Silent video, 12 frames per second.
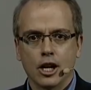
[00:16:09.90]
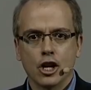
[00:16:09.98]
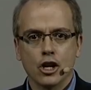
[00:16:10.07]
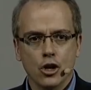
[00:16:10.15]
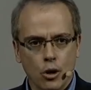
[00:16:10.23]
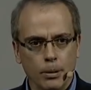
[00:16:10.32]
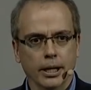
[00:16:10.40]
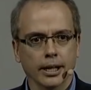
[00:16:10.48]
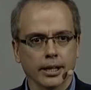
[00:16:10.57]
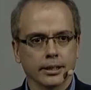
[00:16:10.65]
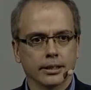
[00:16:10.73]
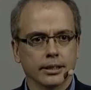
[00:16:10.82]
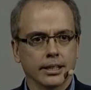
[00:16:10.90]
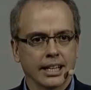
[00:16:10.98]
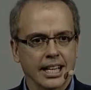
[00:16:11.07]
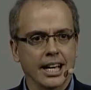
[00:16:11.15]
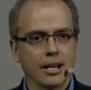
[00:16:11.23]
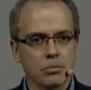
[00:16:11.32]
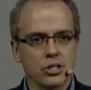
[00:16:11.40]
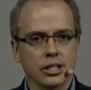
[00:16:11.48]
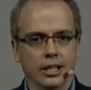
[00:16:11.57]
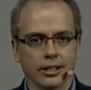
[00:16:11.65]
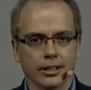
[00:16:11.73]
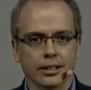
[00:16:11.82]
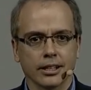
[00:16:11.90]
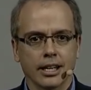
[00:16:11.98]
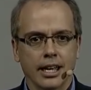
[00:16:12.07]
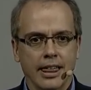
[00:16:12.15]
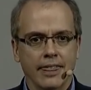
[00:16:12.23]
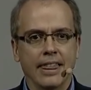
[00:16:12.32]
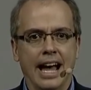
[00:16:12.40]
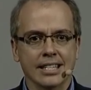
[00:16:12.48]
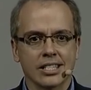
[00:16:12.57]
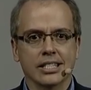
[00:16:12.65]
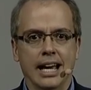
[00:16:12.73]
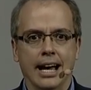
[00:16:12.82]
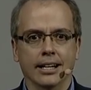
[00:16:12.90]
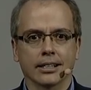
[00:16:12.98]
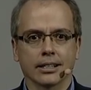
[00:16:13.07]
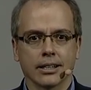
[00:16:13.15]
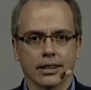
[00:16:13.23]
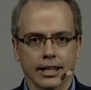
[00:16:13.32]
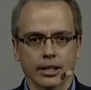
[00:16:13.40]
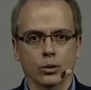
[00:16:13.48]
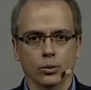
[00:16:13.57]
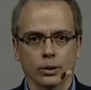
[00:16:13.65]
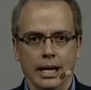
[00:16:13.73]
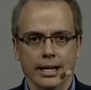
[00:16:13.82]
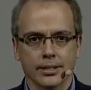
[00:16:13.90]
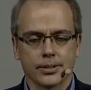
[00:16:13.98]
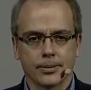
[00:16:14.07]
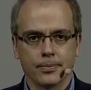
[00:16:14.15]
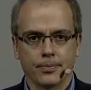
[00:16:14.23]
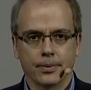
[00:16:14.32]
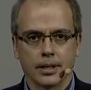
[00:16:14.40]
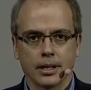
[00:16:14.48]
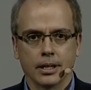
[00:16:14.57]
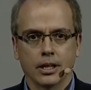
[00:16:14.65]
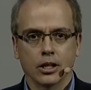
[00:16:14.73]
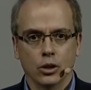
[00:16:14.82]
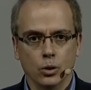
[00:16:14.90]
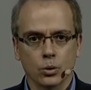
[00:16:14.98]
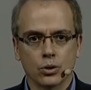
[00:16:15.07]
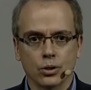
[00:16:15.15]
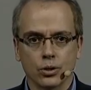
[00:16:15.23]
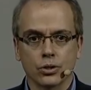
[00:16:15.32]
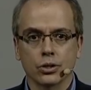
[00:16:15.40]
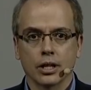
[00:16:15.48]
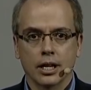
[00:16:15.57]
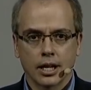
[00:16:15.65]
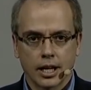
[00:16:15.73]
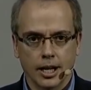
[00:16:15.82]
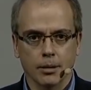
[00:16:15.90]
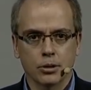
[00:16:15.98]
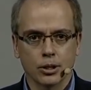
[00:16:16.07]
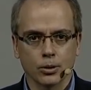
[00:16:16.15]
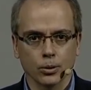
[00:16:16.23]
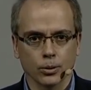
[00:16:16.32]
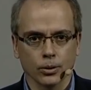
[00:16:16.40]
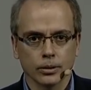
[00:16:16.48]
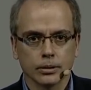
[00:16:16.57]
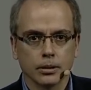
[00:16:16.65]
Nobody comes near that stat that Google has. Users come to Google